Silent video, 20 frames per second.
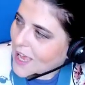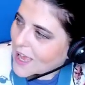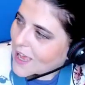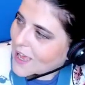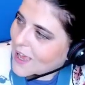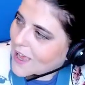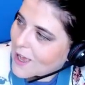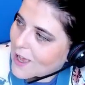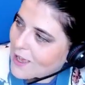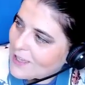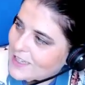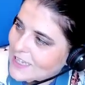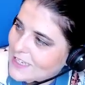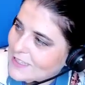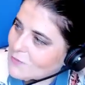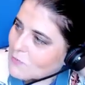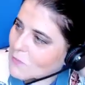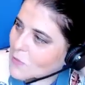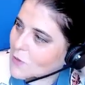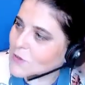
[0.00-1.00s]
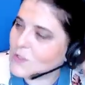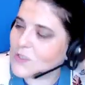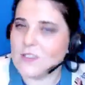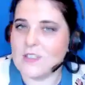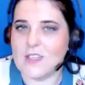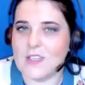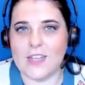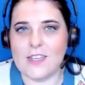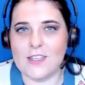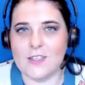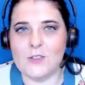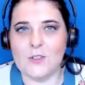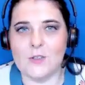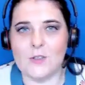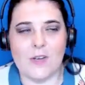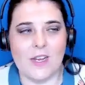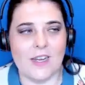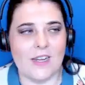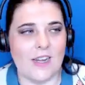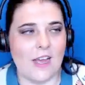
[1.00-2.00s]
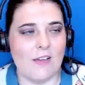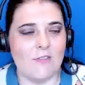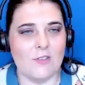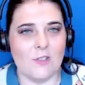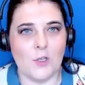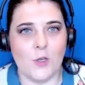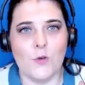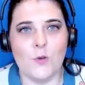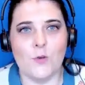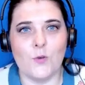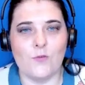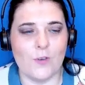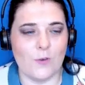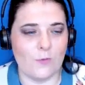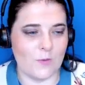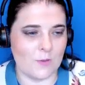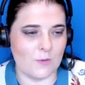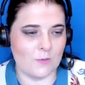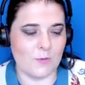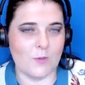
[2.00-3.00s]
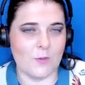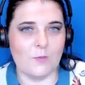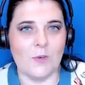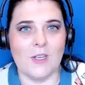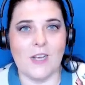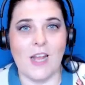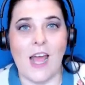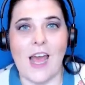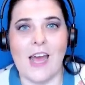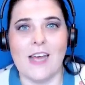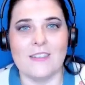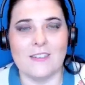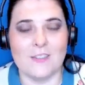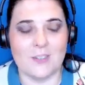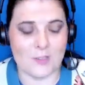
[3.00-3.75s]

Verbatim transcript: Uh, like the most I can do right now is hoover with with one hand,